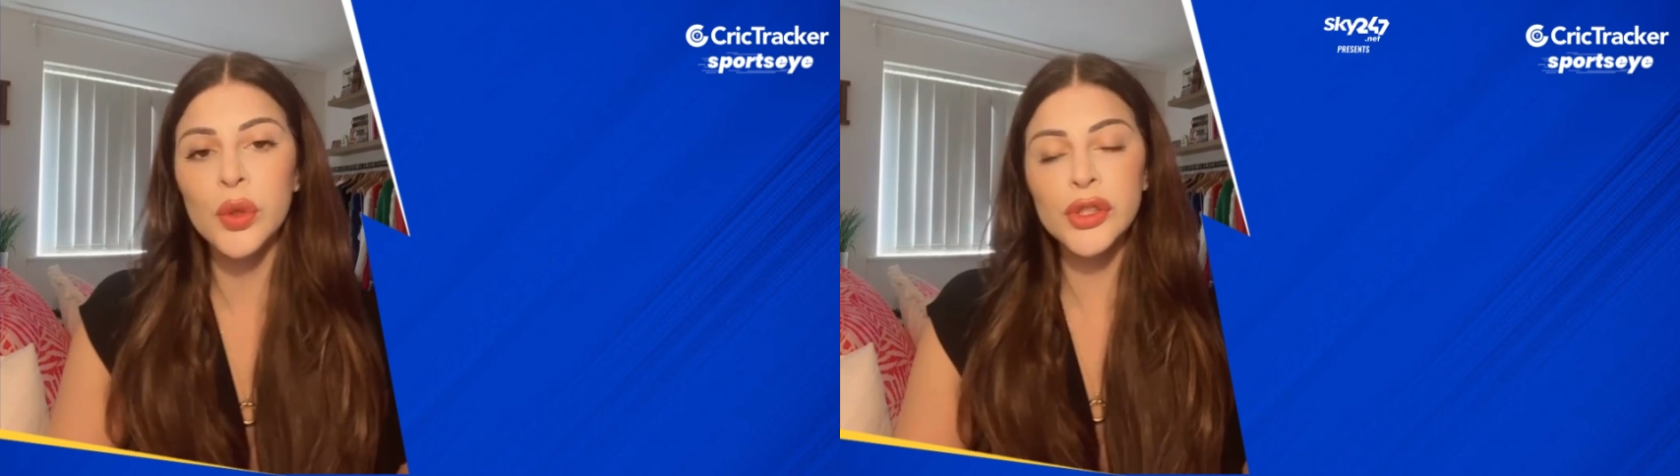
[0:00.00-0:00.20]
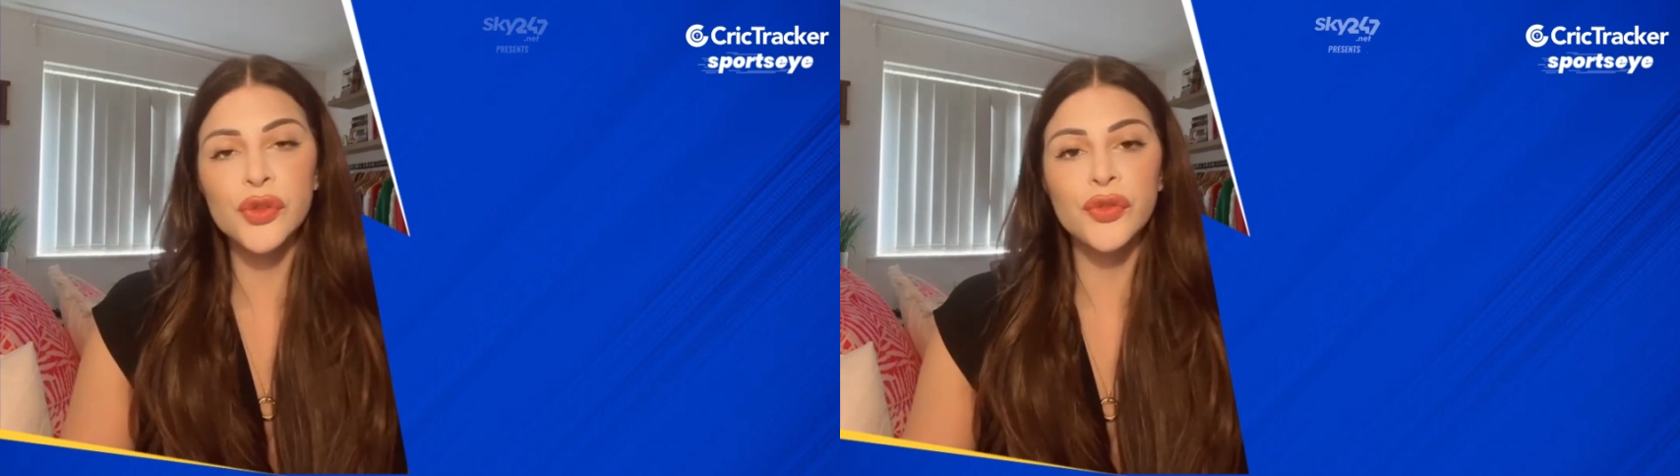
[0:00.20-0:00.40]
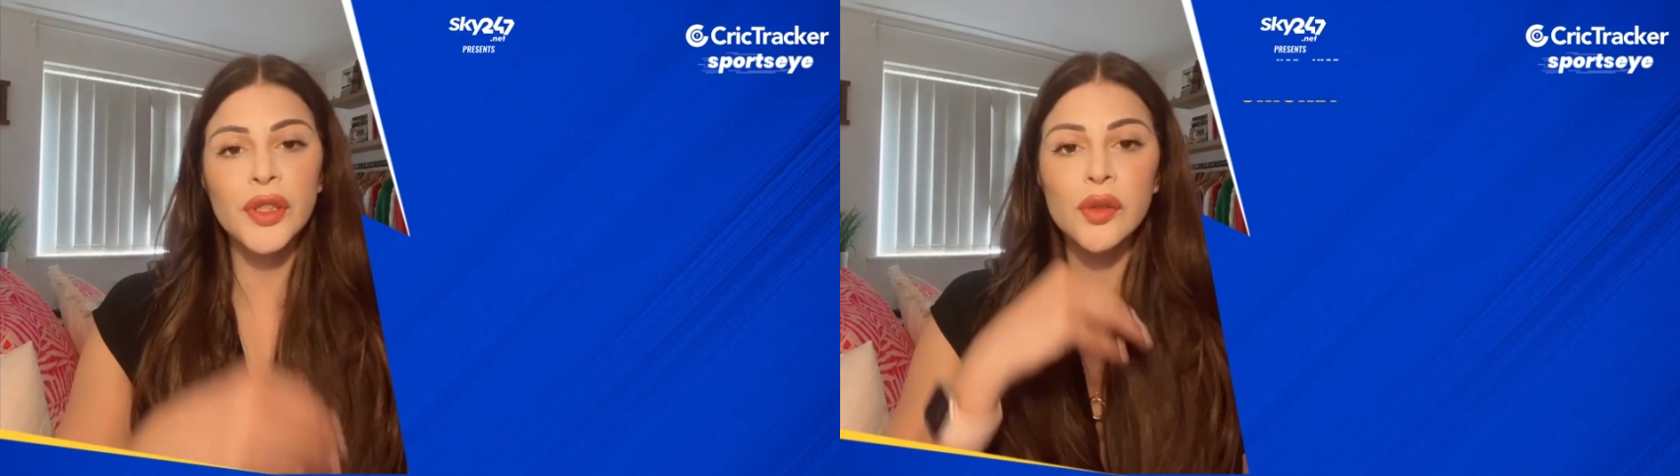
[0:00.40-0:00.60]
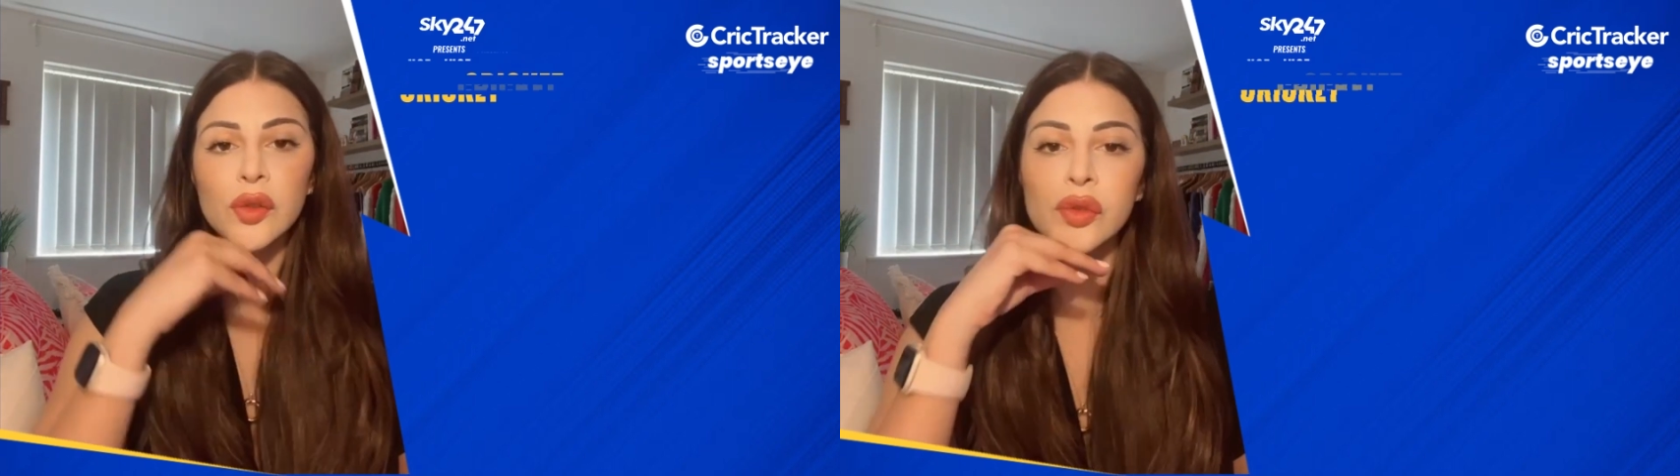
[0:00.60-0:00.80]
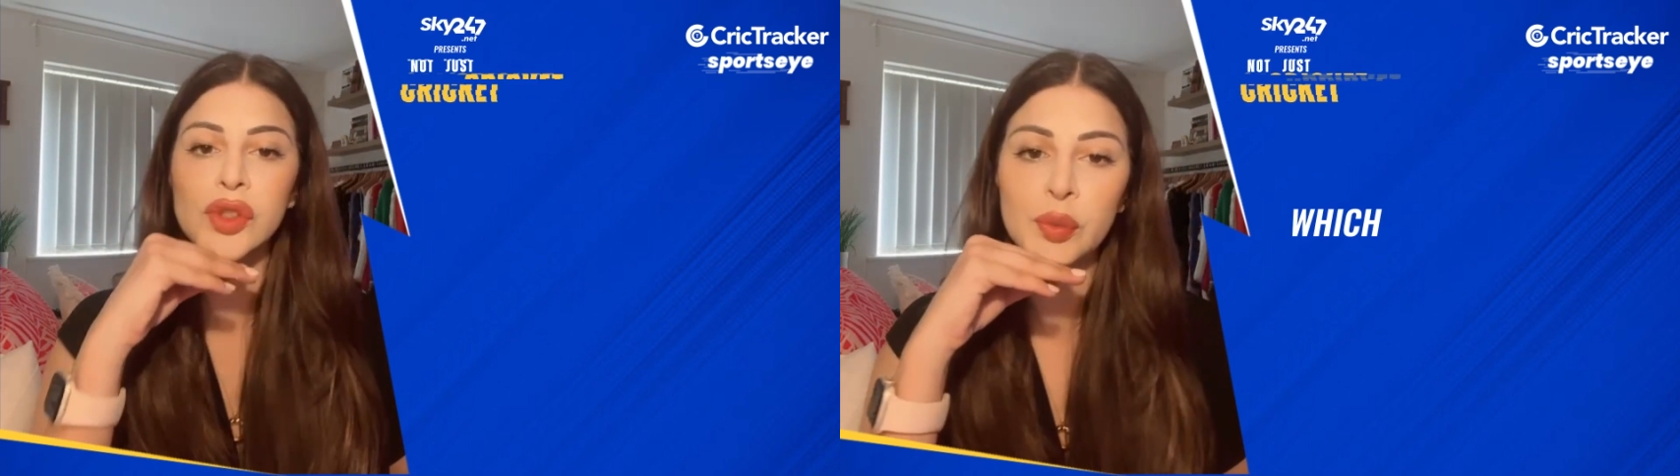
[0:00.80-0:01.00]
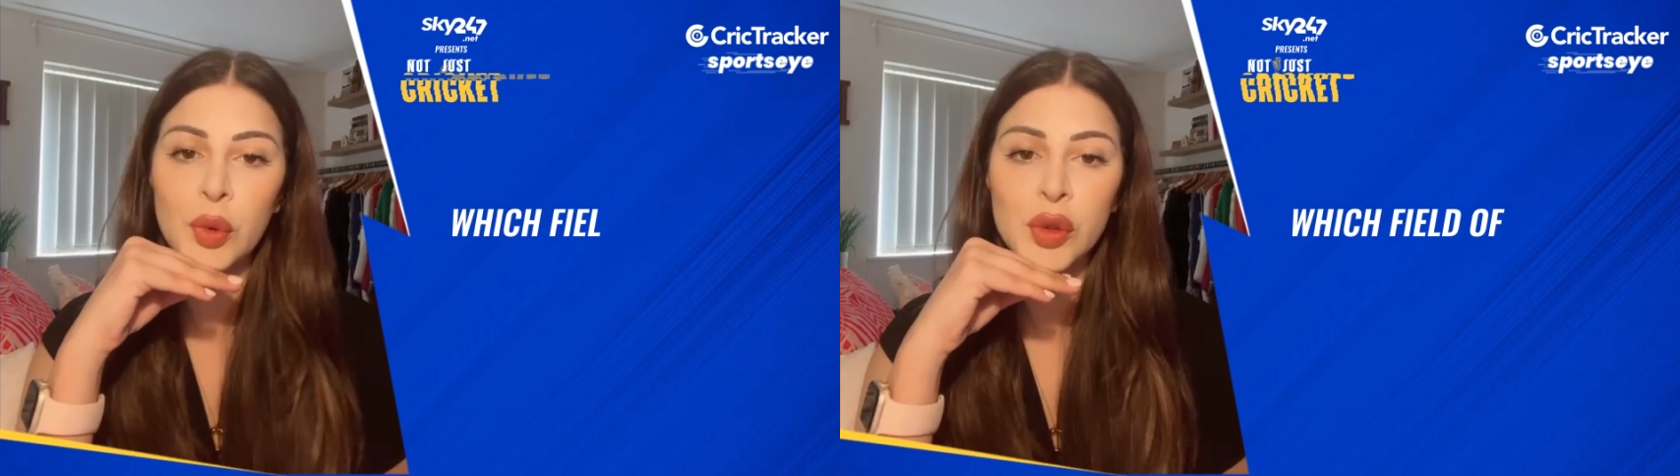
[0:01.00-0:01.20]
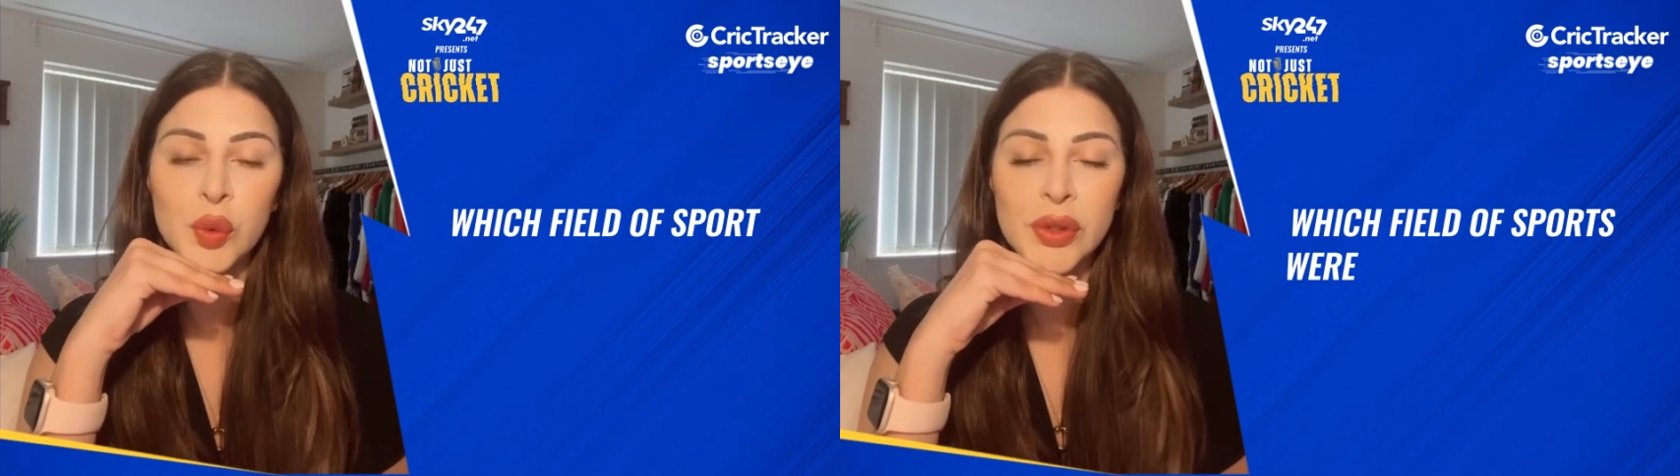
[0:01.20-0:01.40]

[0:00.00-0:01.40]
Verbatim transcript: which field of sports